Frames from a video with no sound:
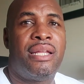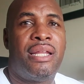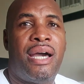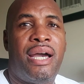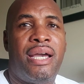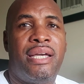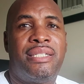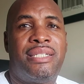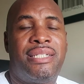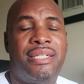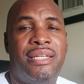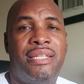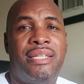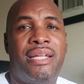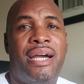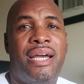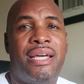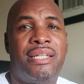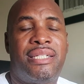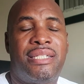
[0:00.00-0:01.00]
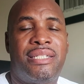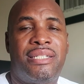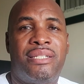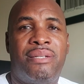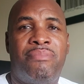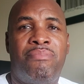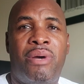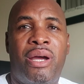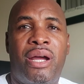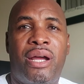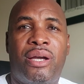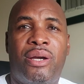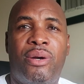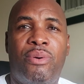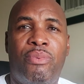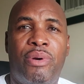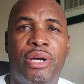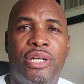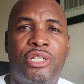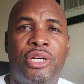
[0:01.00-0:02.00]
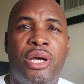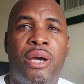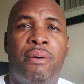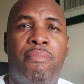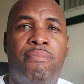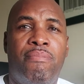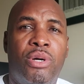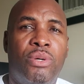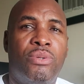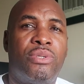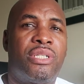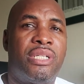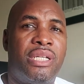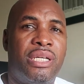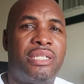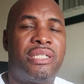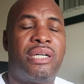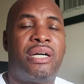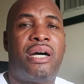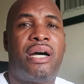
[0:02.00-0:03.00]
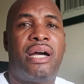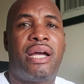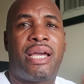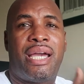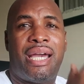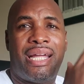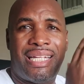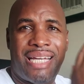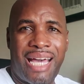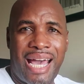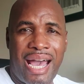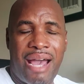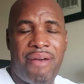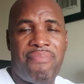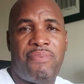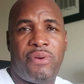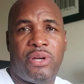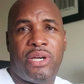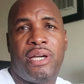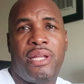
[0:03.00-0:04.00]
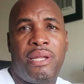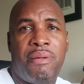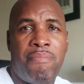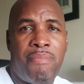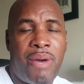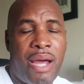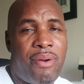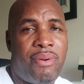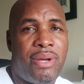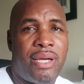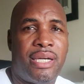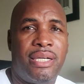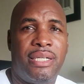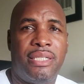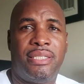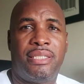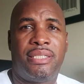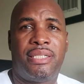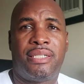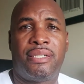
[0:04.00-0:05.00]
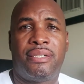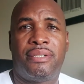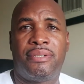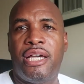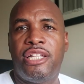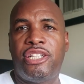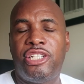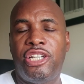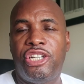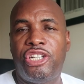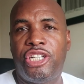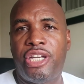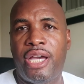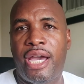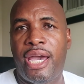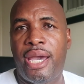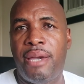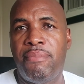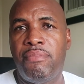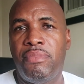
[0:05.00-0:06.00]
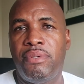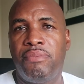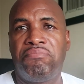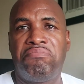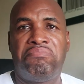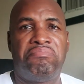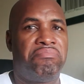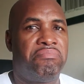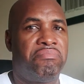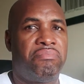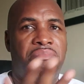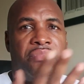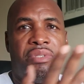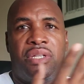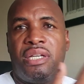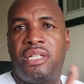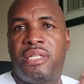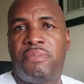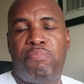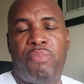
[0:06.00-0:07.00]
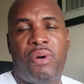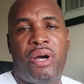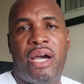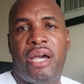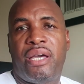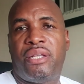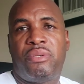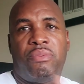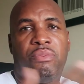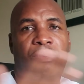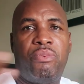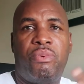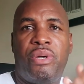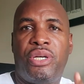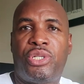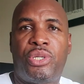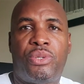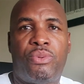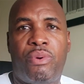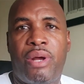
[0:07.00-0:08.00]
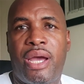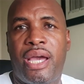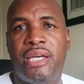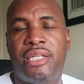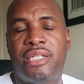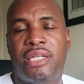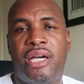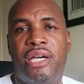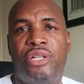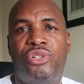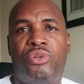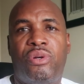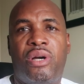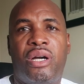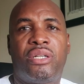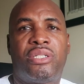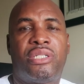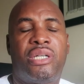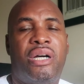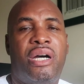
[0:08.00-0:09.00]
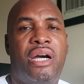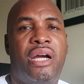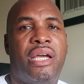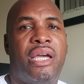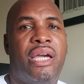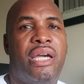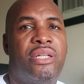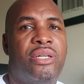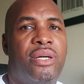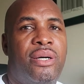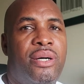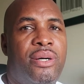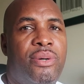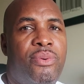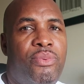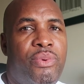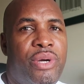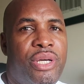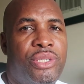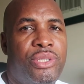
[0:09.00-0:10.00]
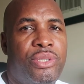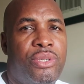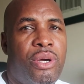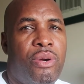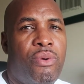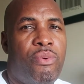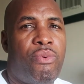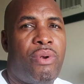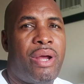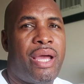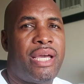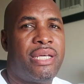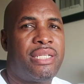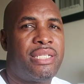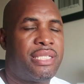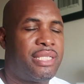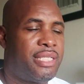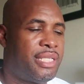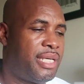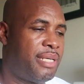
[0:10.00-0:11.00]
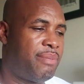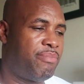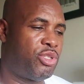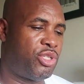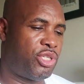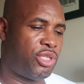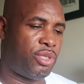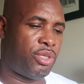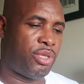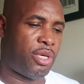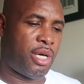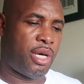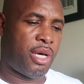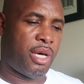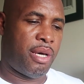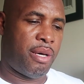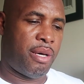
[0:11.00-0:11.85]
1990s in America, which mostly target African Americans. It's a shame, despite which race a drug target or which race seem to